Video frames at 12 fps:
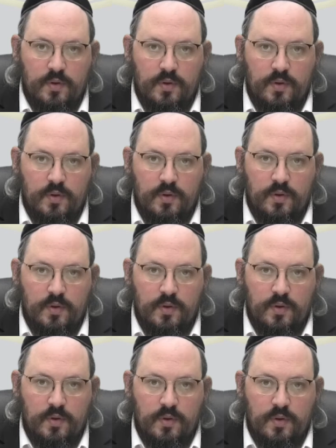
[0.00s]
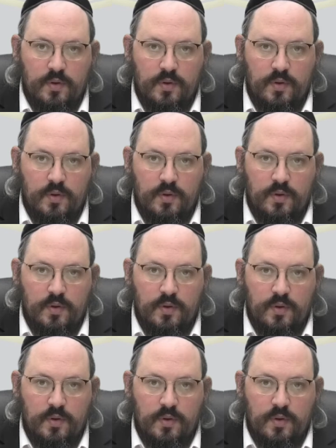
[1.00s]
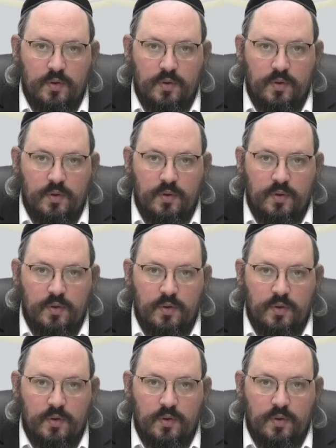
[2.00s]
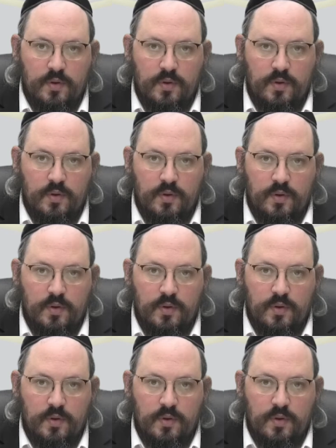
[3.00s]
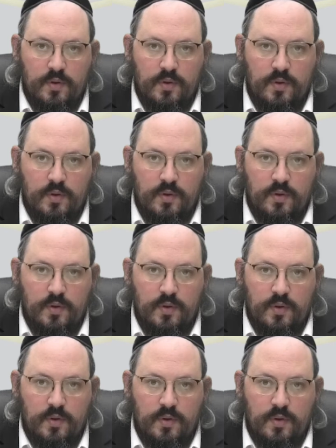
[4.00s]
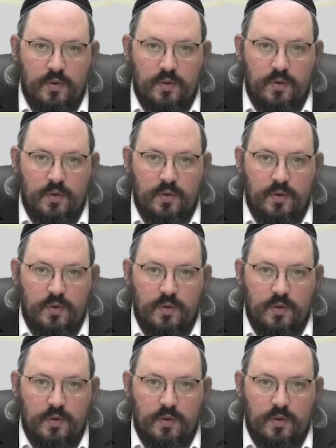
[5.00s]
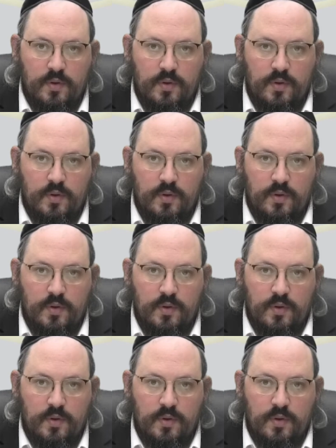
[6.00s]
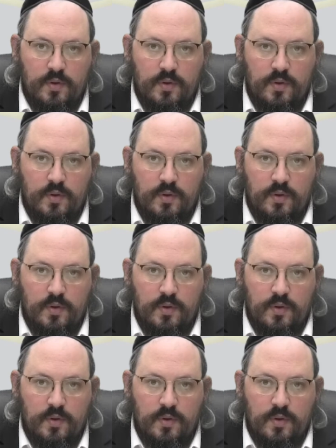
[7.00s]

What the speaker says: (no lip movement)